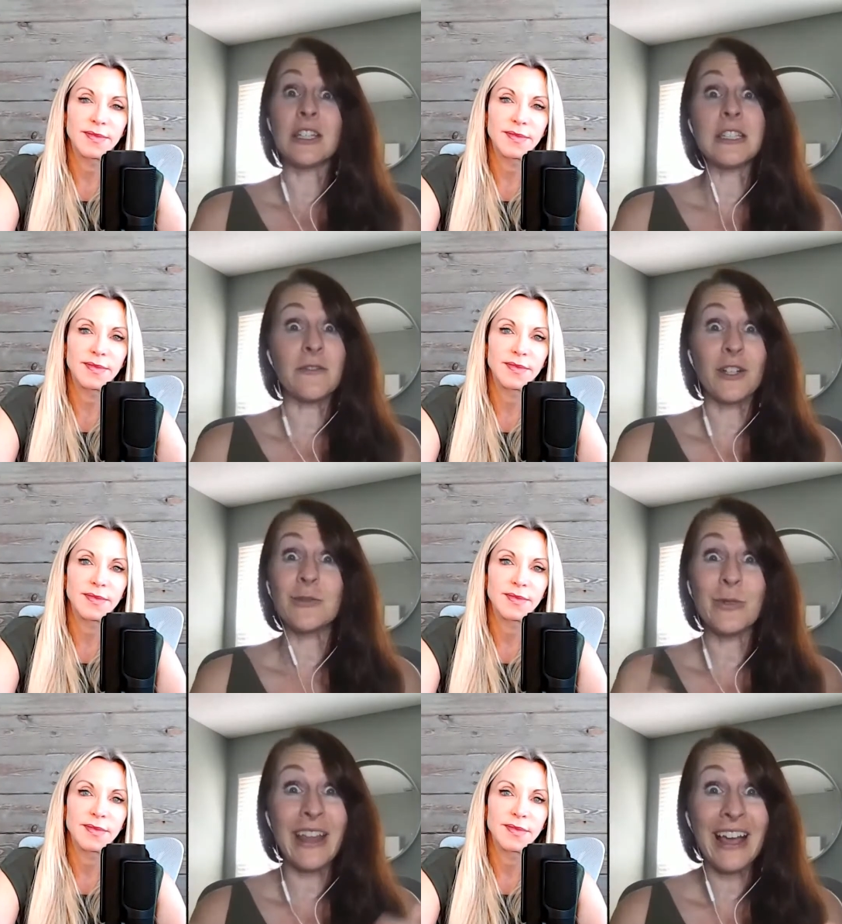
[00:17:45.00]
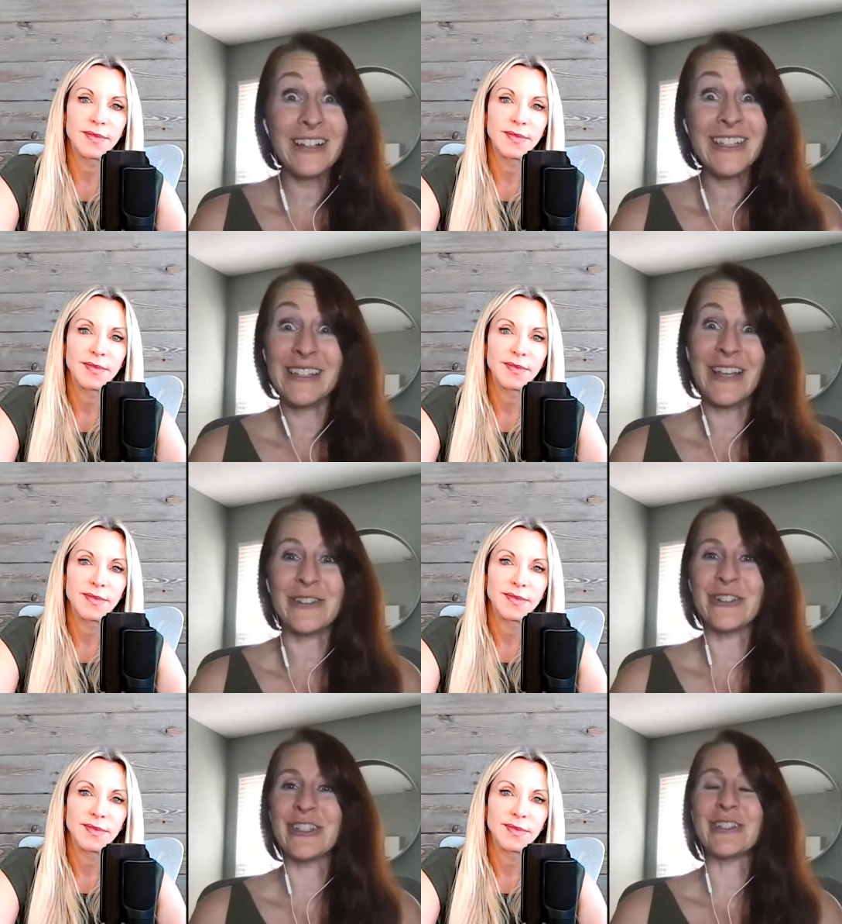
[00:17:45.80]
Speaker 1: yeast infections with excess
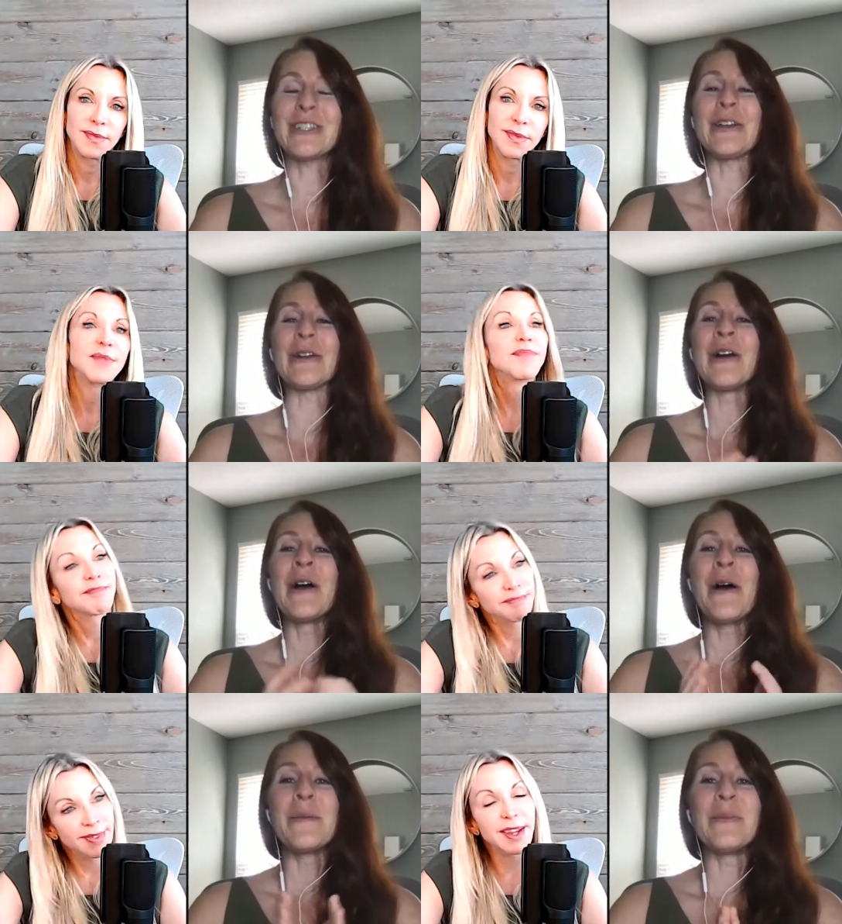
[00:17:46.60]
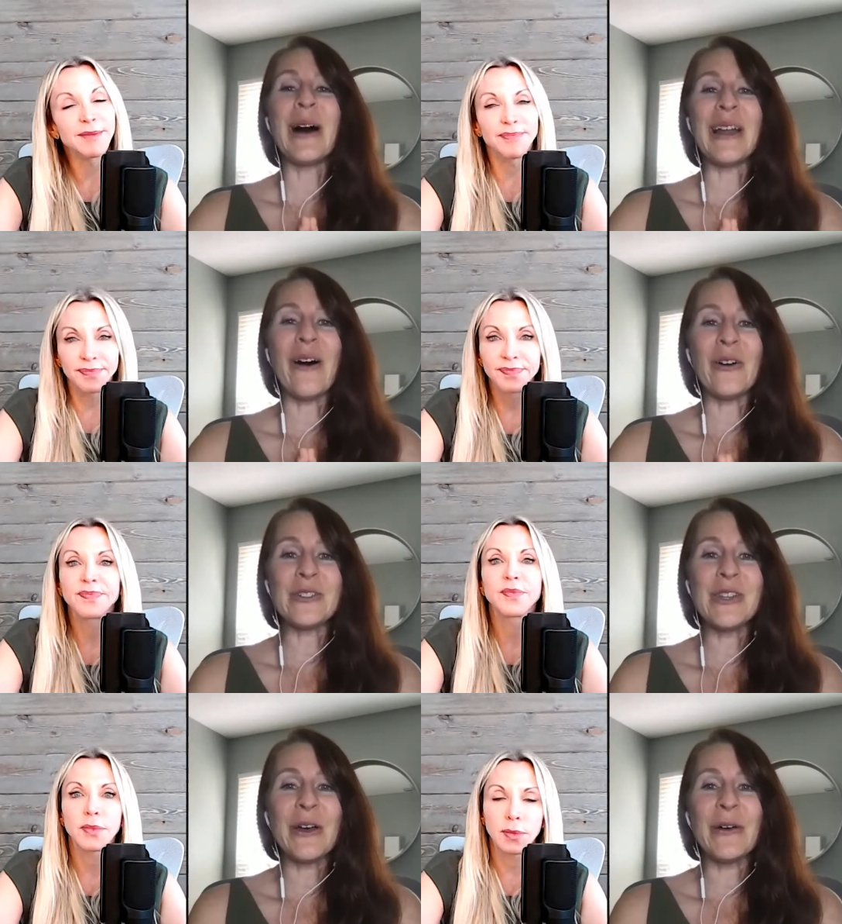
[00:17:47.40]
estrogen too, yeah. but
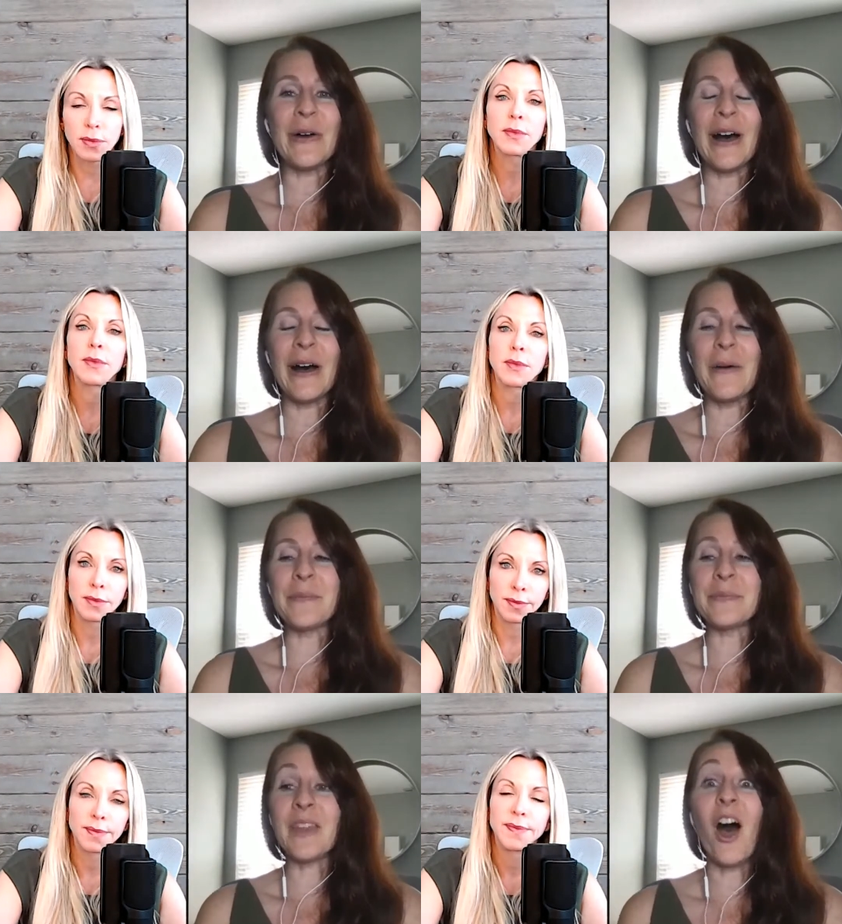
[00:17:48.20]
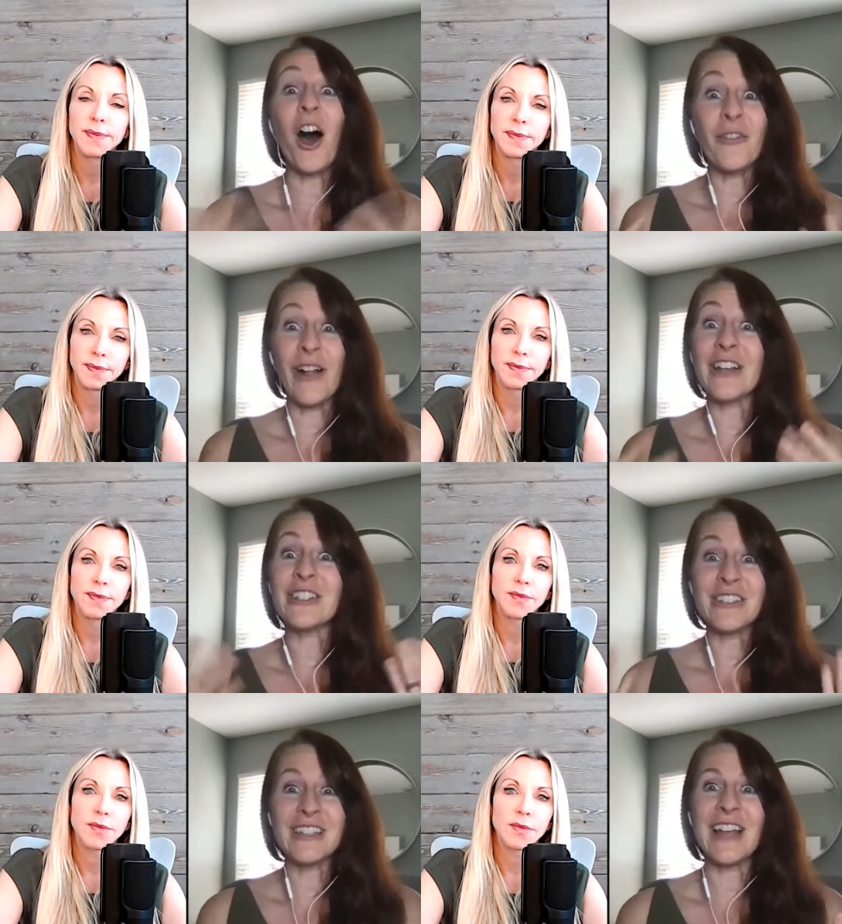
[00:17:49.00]
also um, the hot
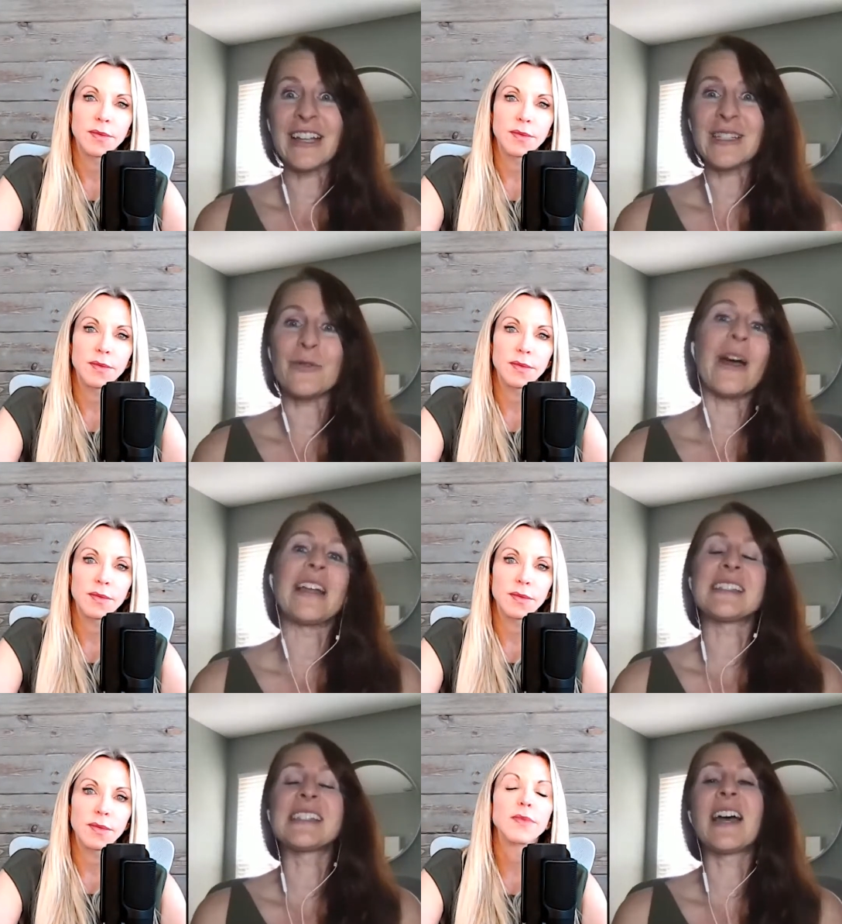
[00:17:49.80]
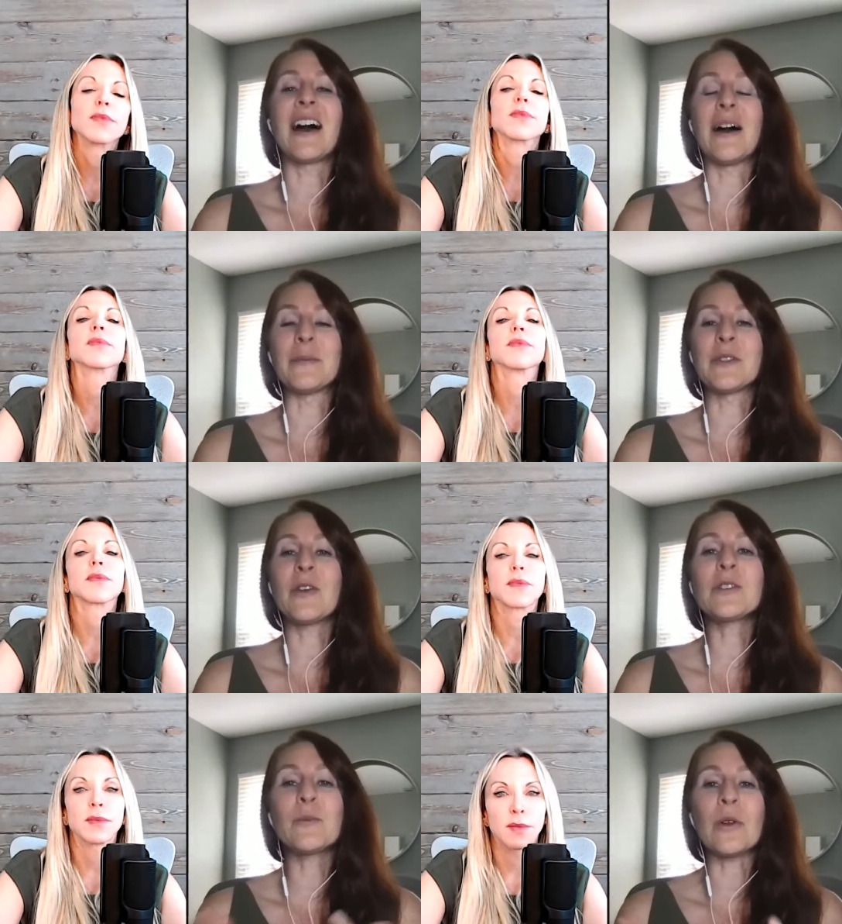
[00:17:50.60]
flashes, the night sweats. Um, so
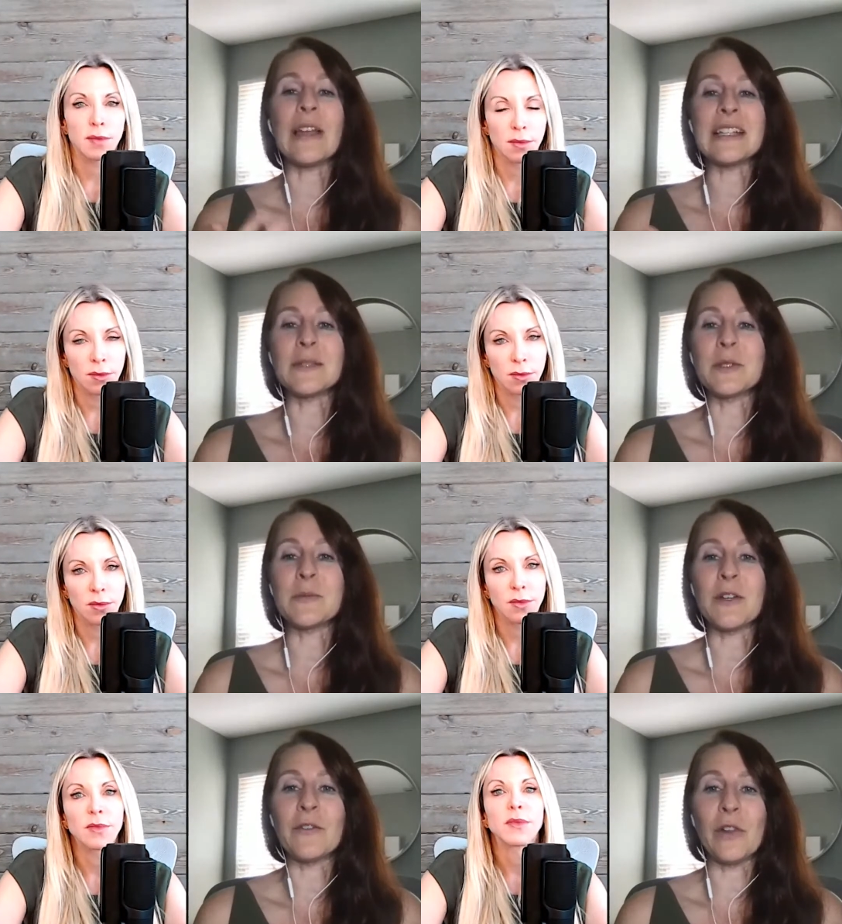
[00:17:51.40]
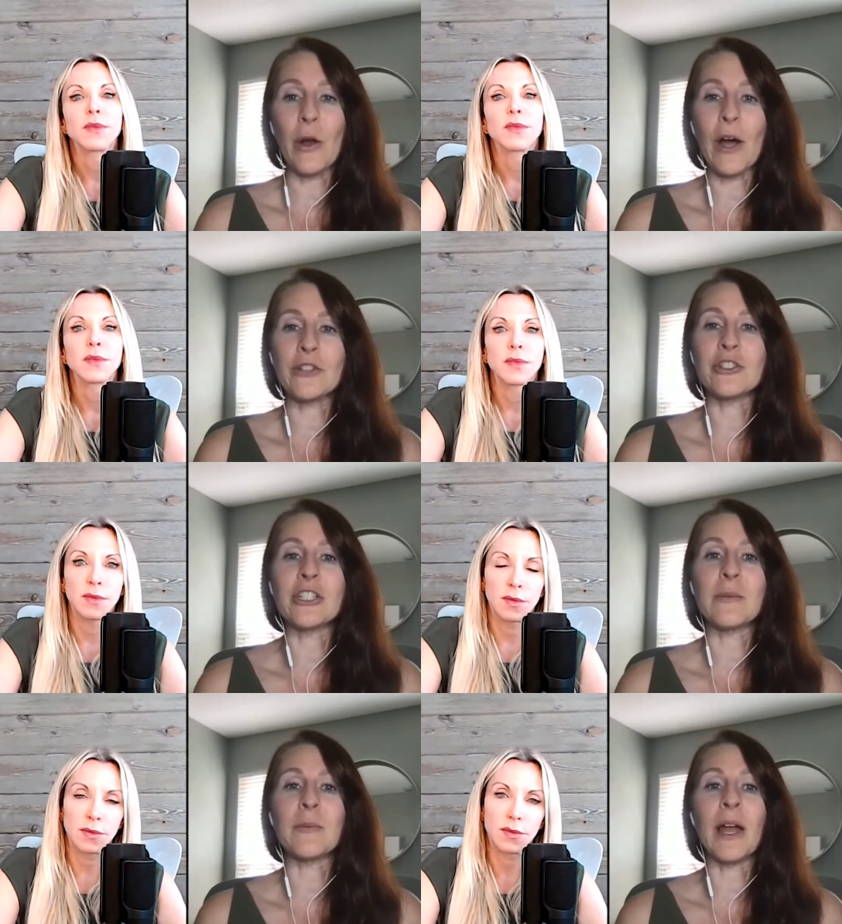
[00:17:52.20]
those are more like symptoms of low
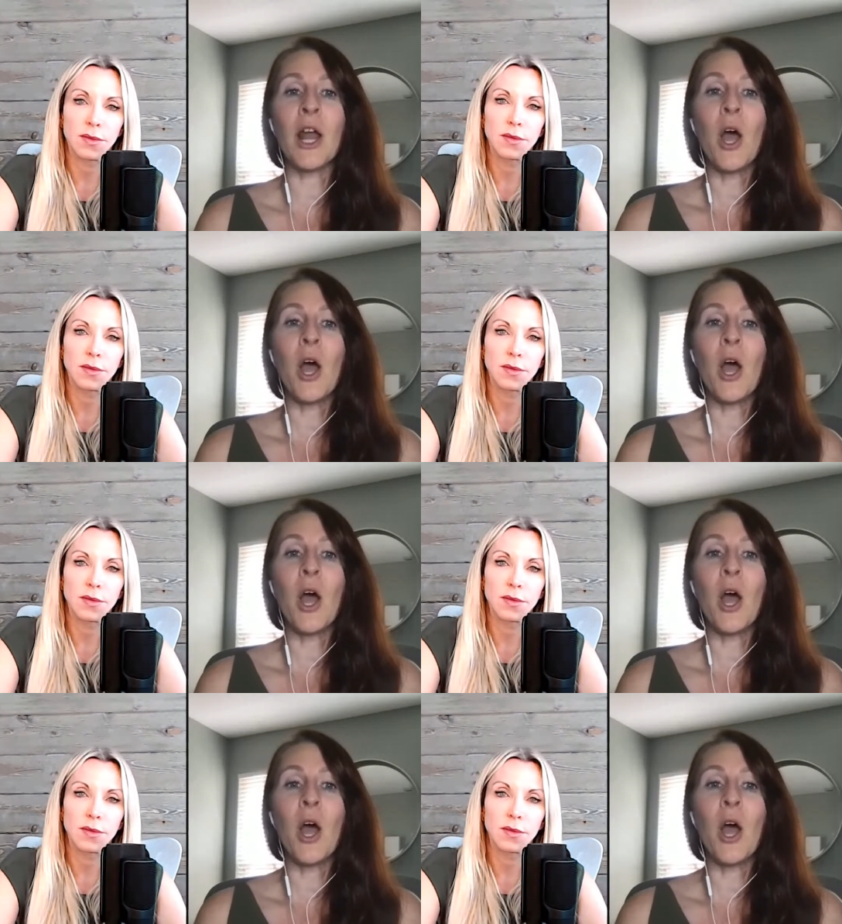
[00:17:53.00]
estrogen. But